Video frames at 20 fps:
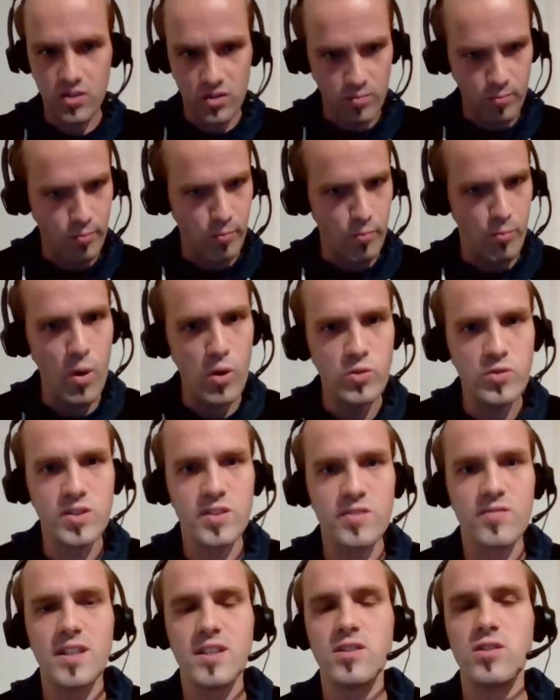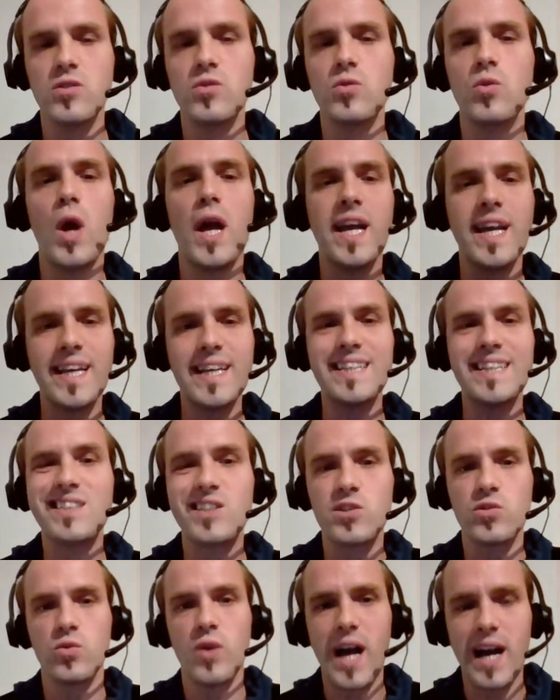It should motivate you
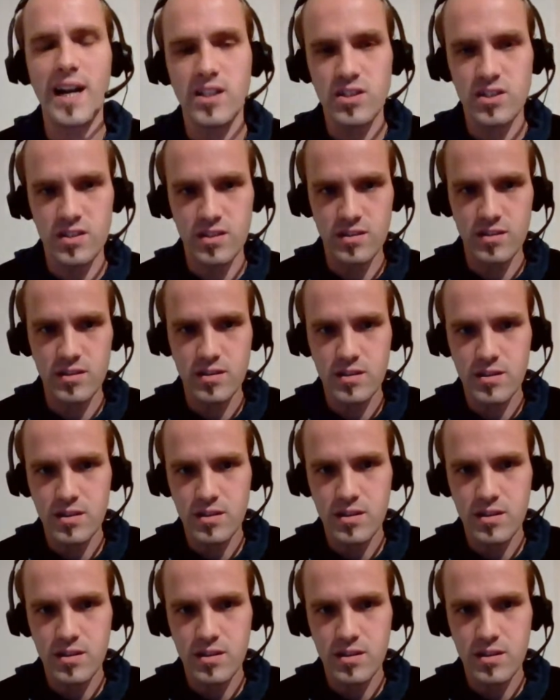into action.